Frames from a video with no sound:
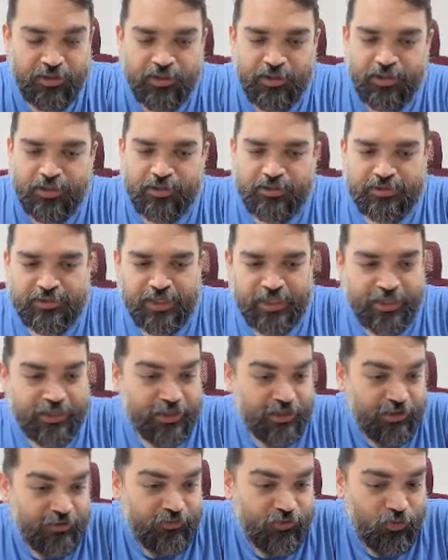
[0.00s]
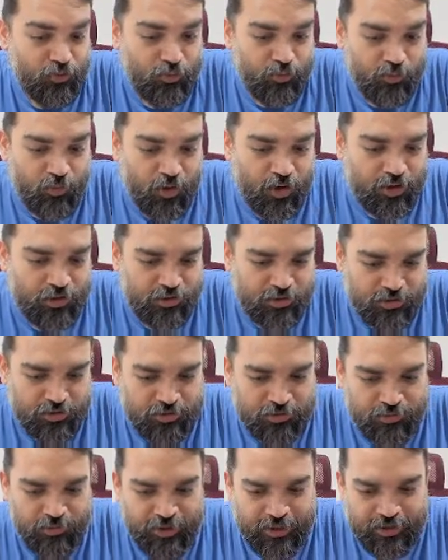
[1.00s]
saying if you want to
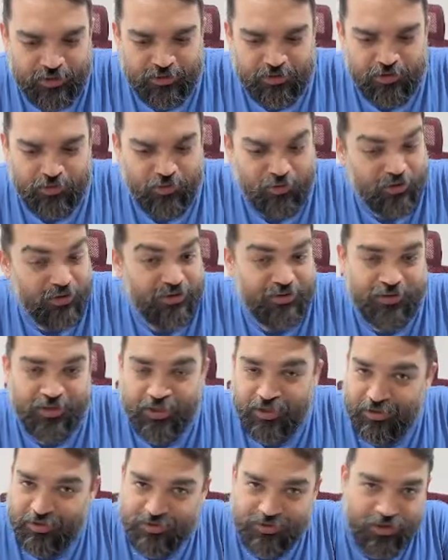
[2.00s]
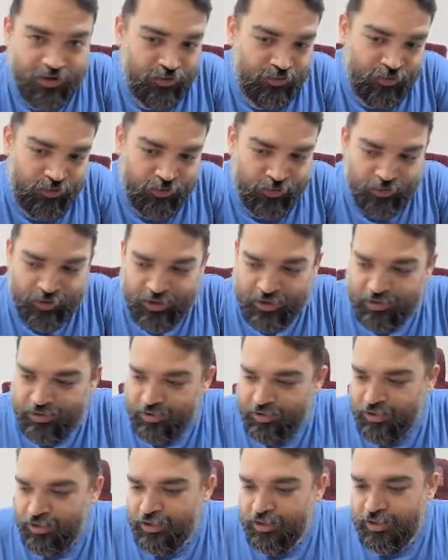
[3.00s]
edit the code, here is how you do it.
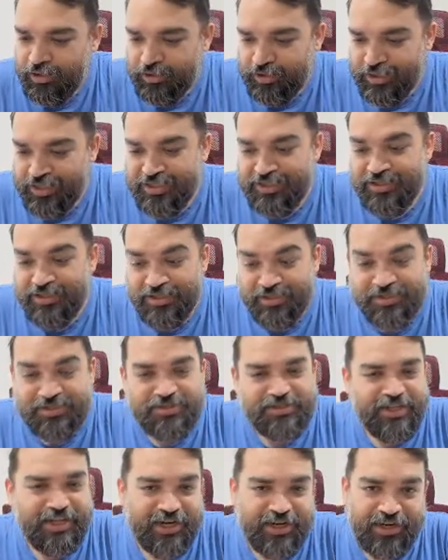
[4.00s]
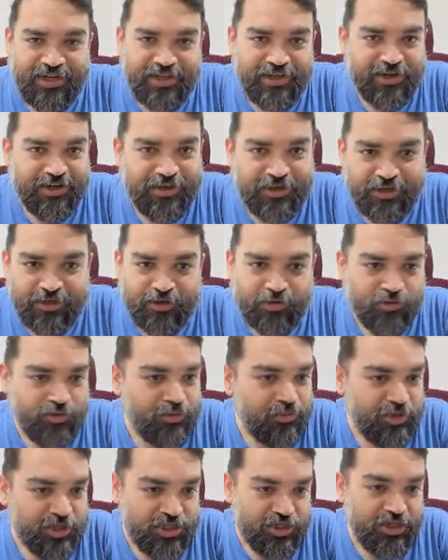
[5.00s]
This is directly connecting to the
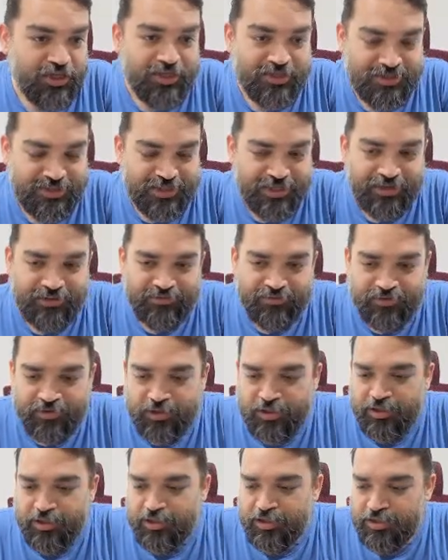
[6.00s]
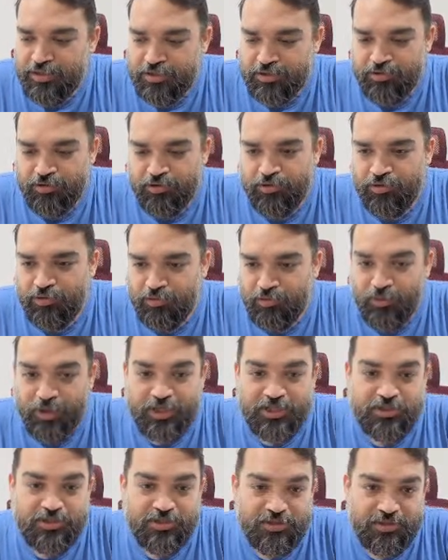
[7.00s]
machine itself. So
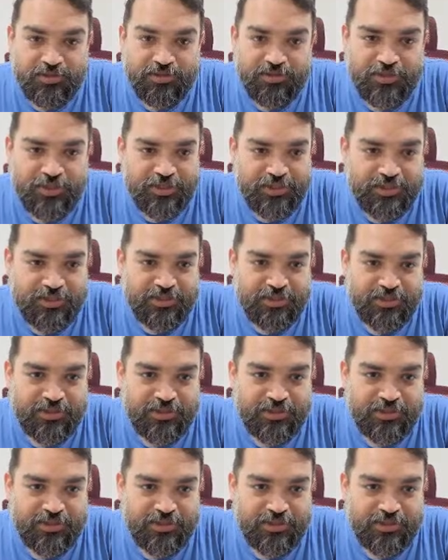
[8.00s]
once this